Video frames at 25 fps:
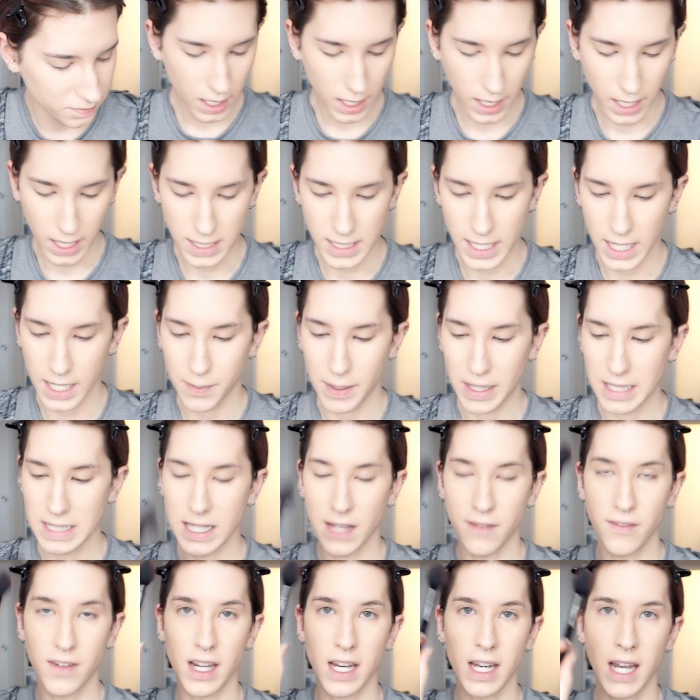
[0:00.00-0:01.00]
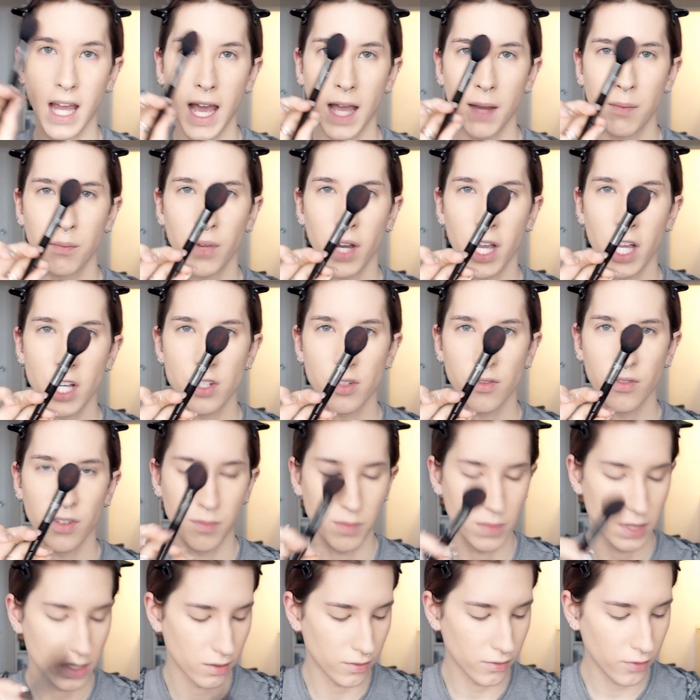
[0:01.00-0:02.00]
And I take my 79 brush
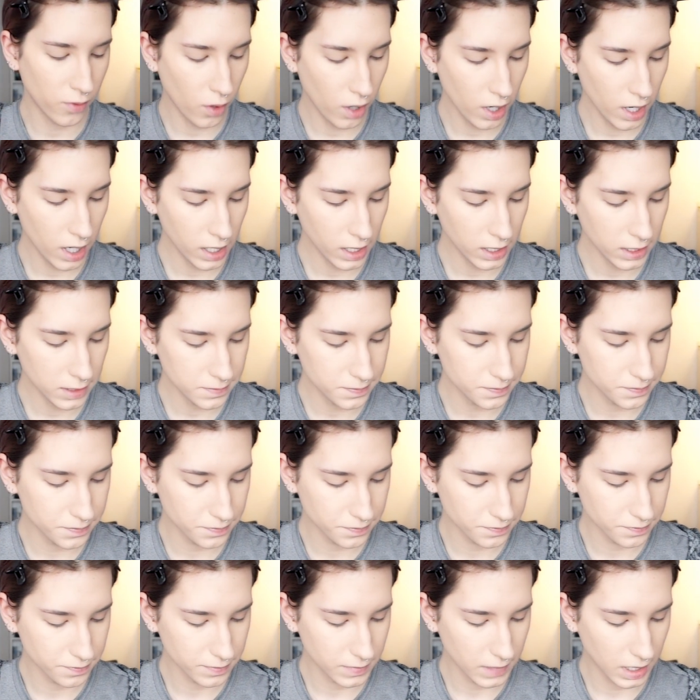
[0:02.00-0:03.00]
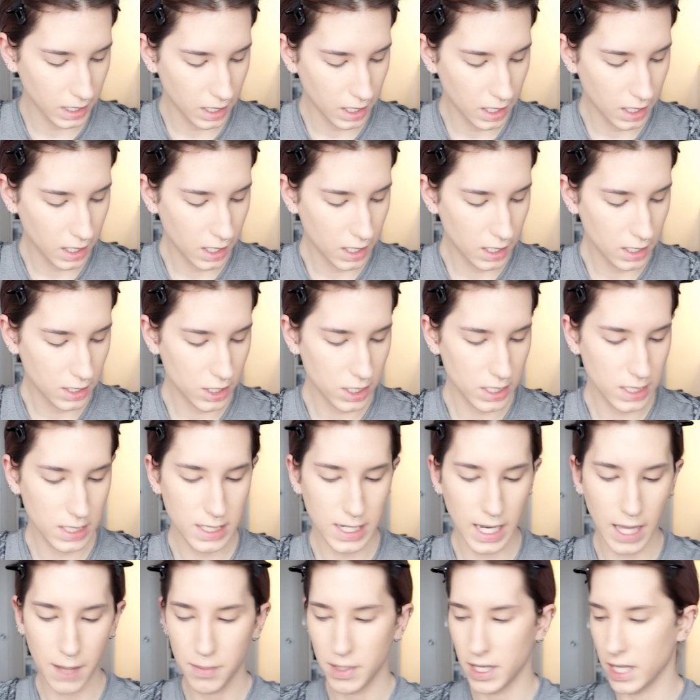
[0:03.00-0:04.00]
from Sephora, just
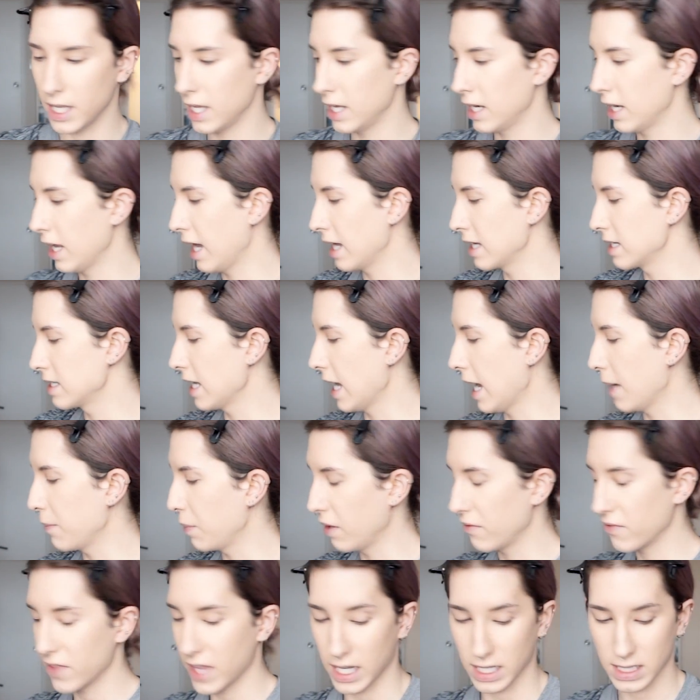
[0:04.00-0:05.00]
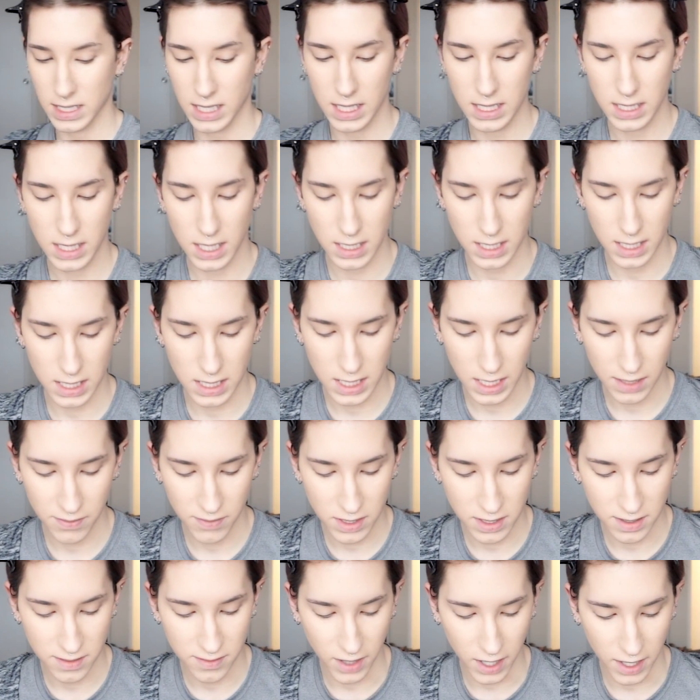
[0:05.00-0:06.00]
dab it in. I tap off the excess because this stuff
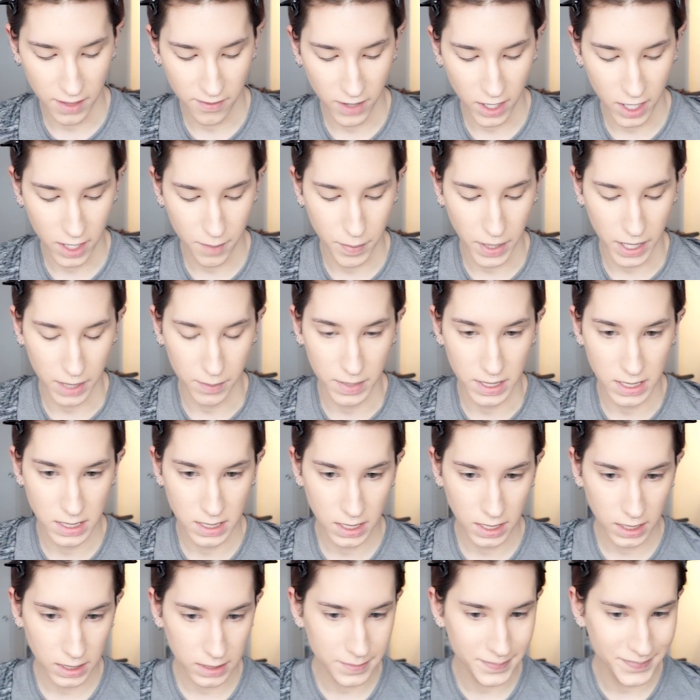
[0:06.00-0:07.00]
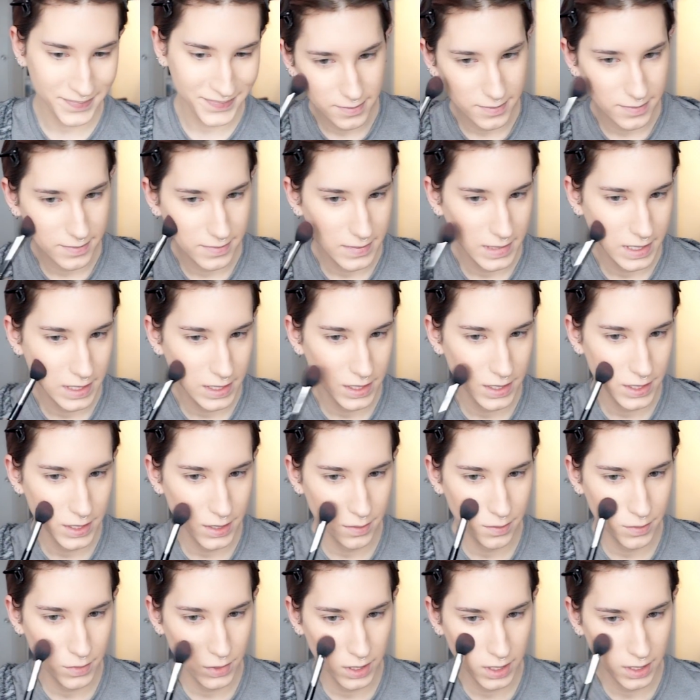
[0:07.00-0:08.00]
is very, very pigmented, and do
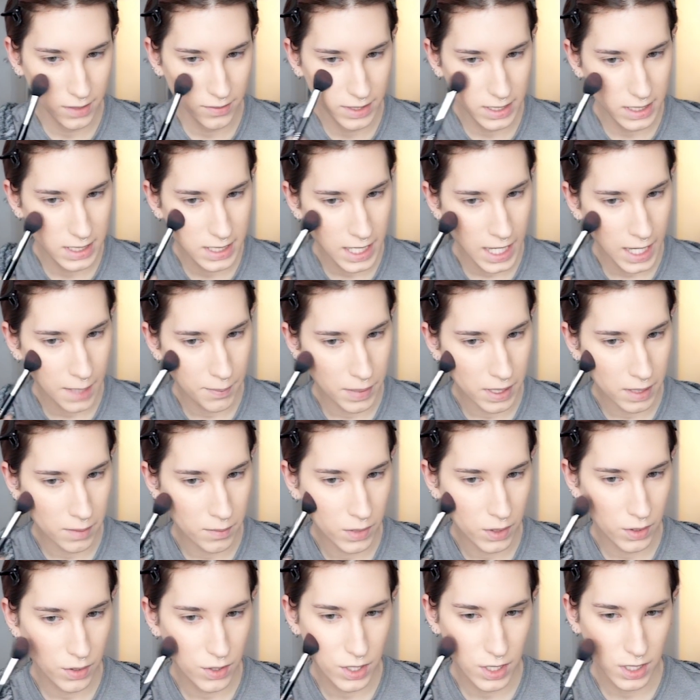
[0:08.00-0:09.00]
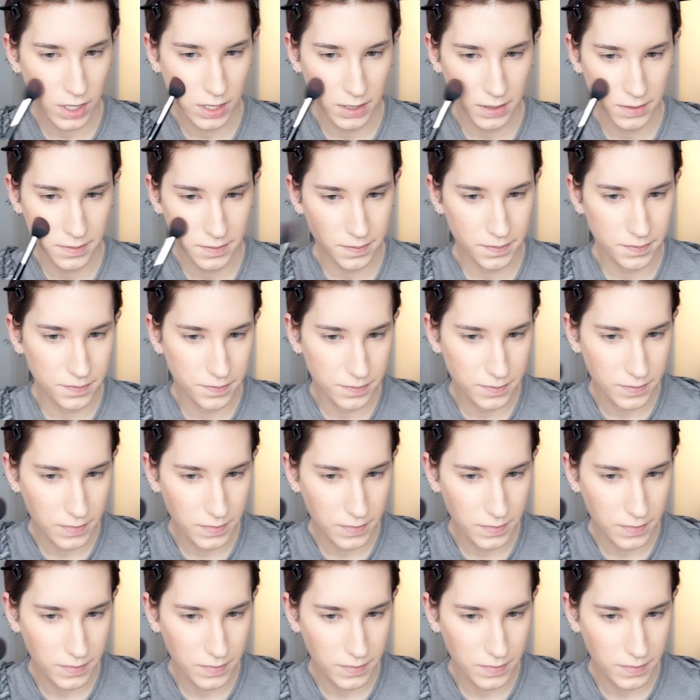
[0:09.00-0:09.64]
more of a tapping motion.